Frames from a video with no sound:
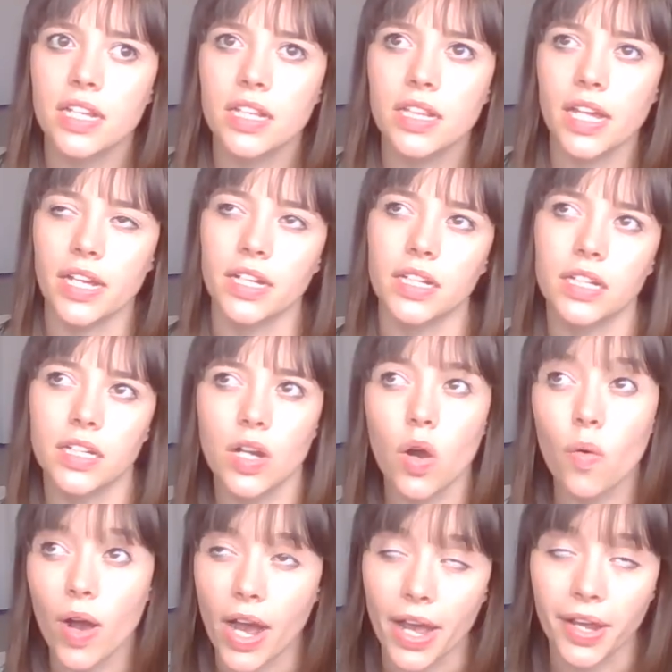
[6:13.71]
like
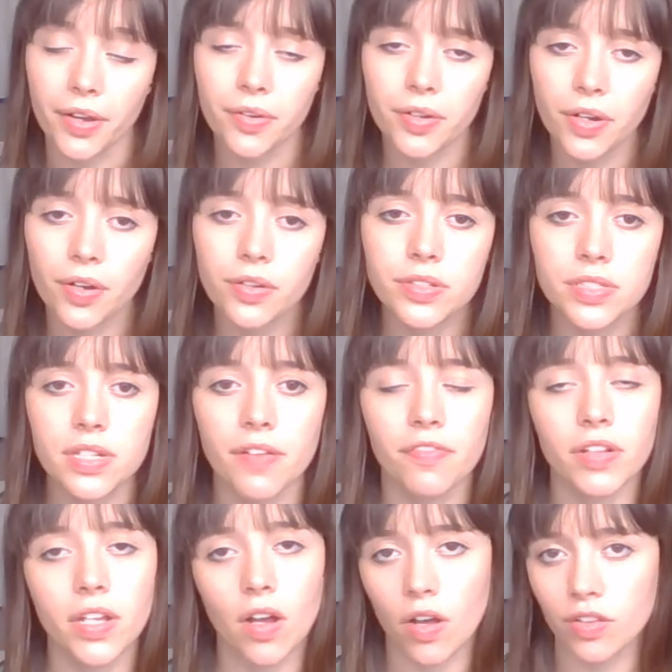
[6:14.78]
Ohio goes,
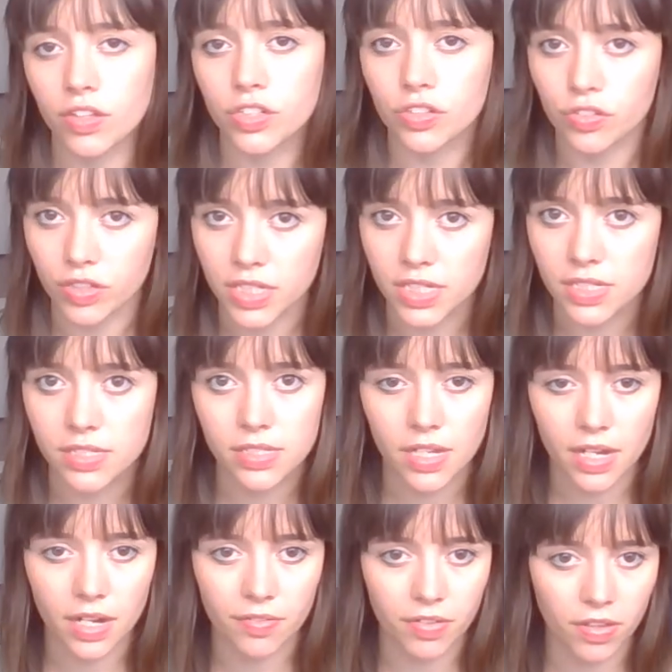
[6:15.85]
definitely all the trees
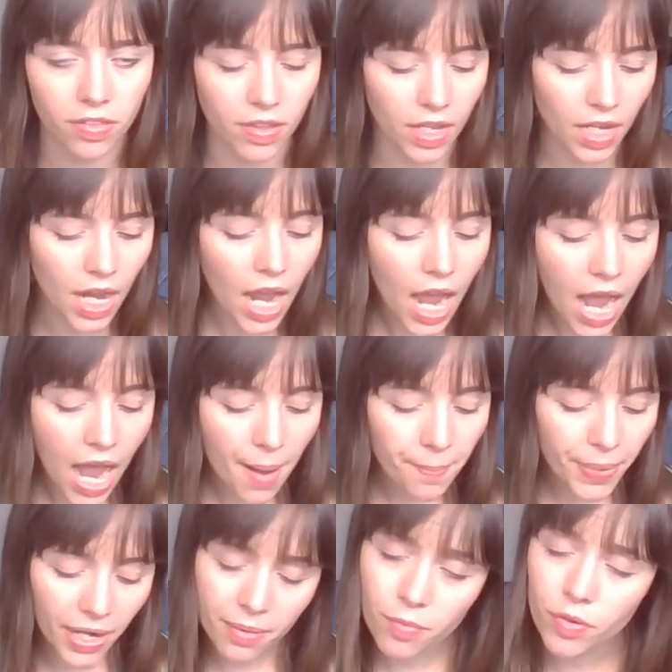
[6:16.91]
and everything.
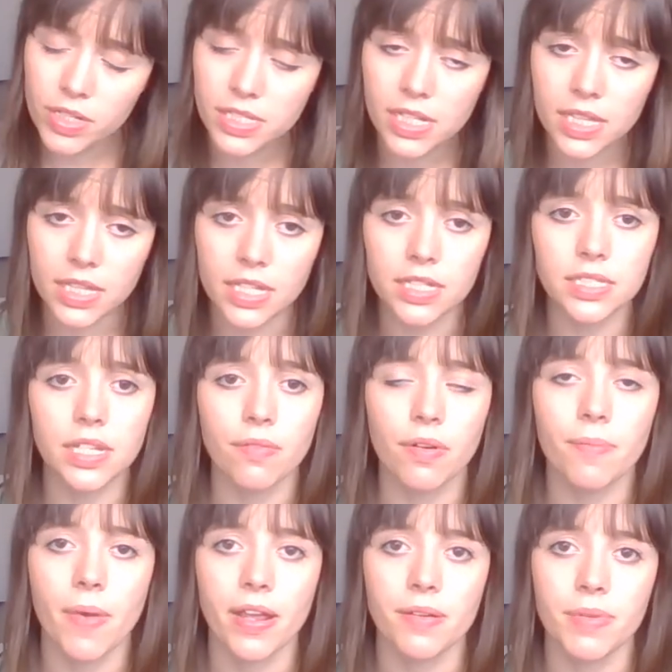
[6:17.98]
But I more see things that
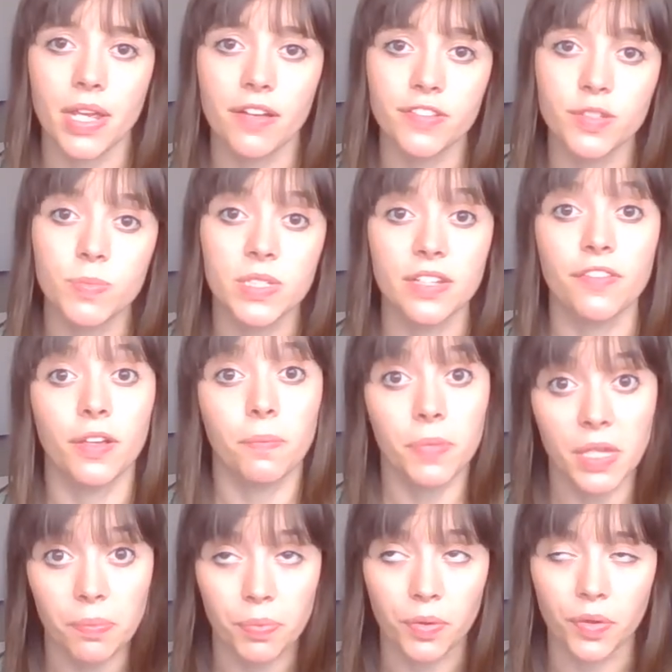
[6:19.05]
remind me of specific
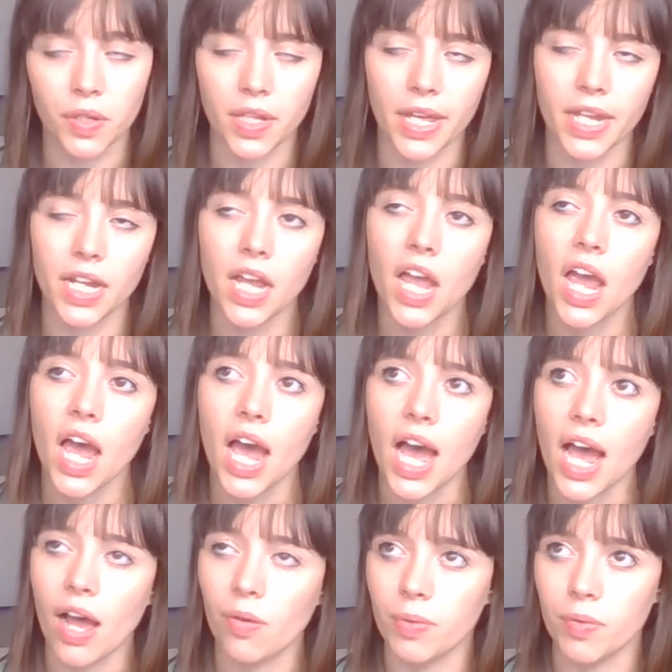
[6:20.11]
people. Like
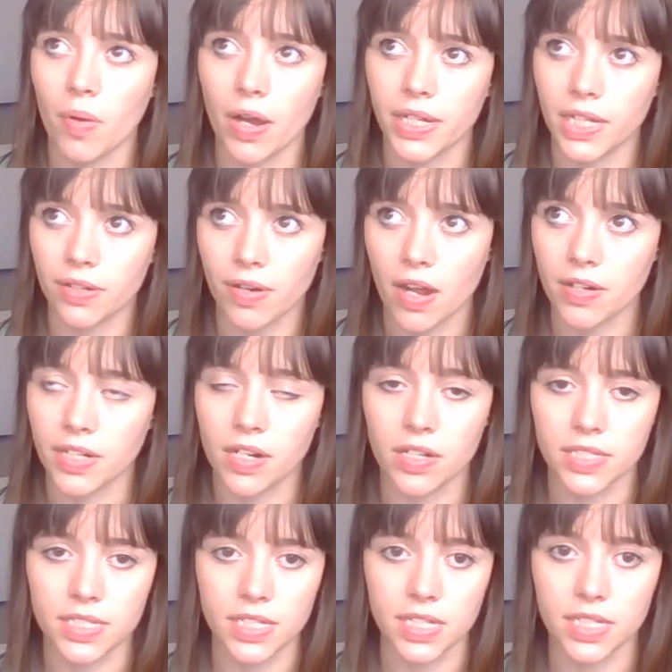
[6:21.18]
I'll be walking around and
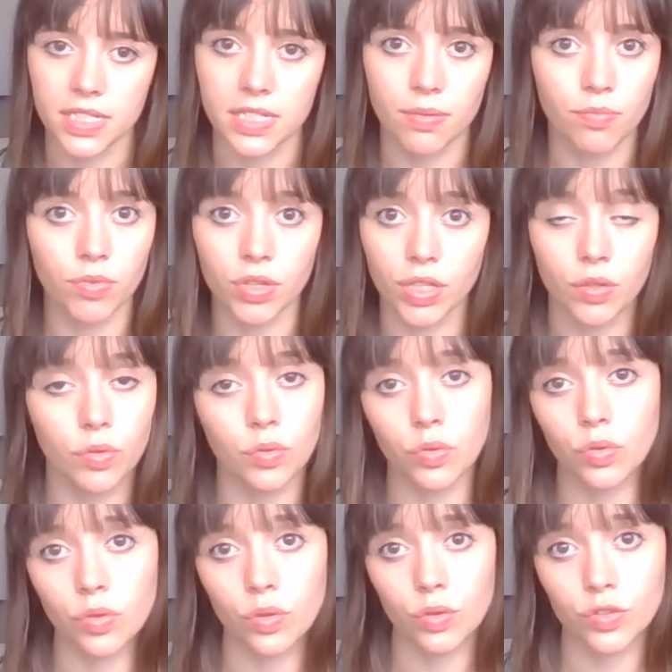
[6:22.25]
I'll see some really
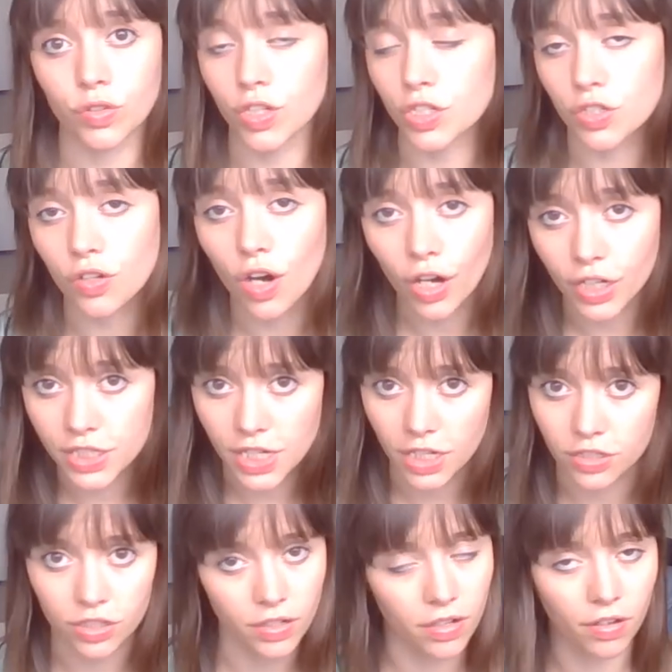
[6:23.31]
cool traditional
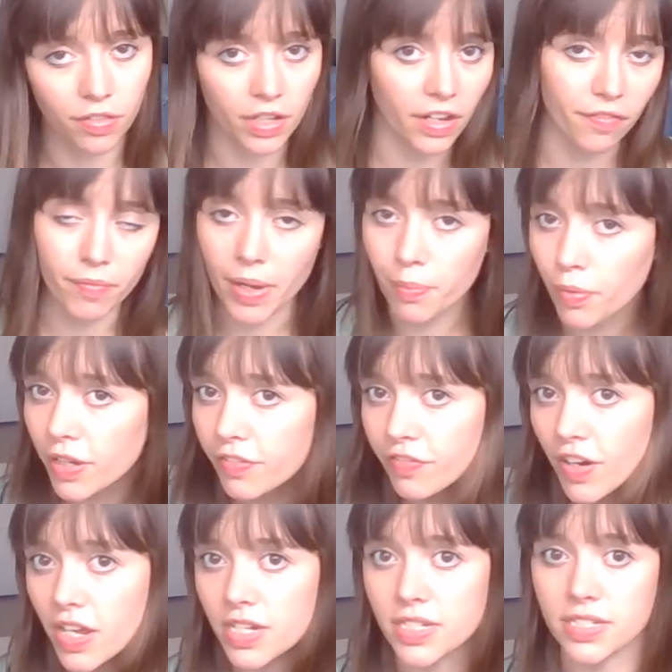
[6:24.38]
architecture and I'll think of my
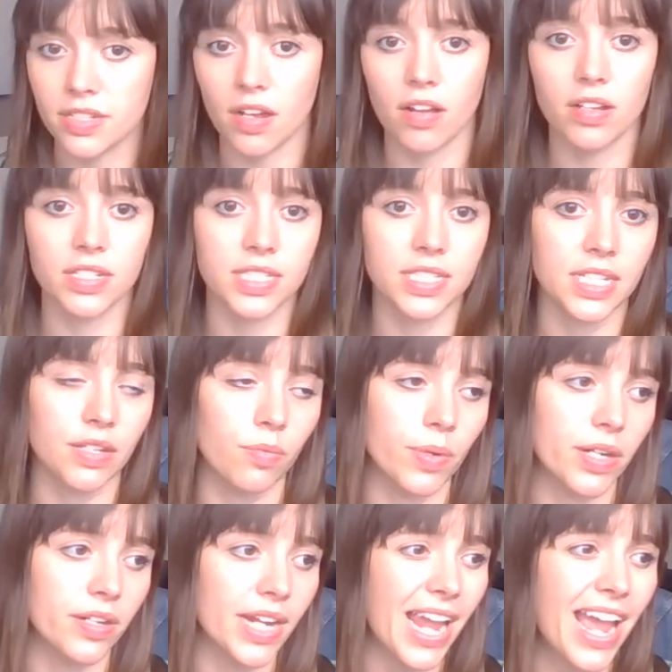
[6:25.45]
boyfriend. I'll see
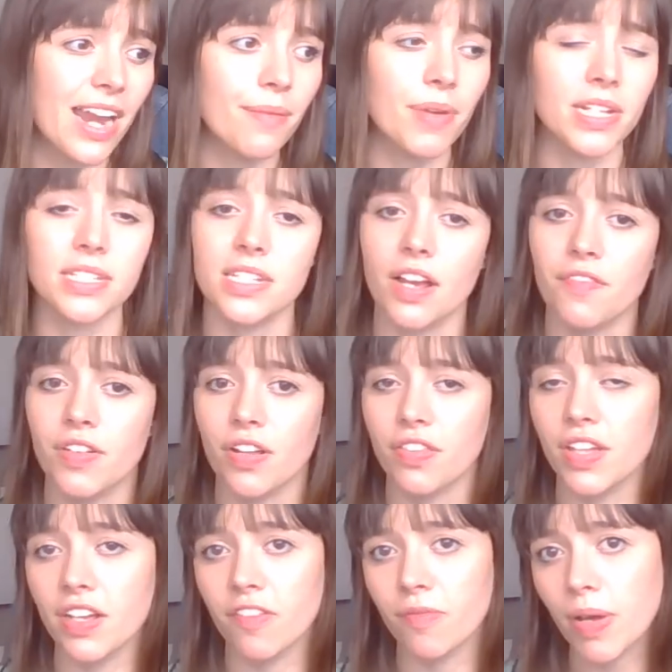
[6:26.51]
weird anime stuff and I'll
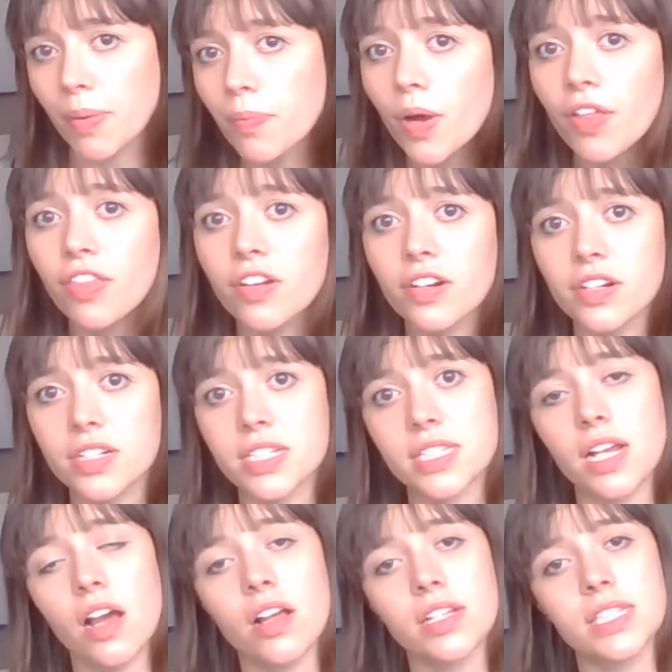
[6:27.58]
think of my brothers.
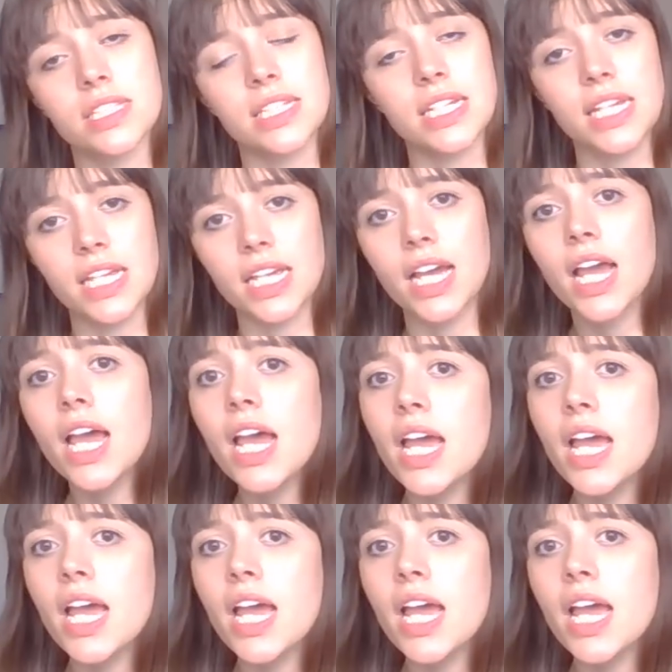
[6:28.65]
I'll see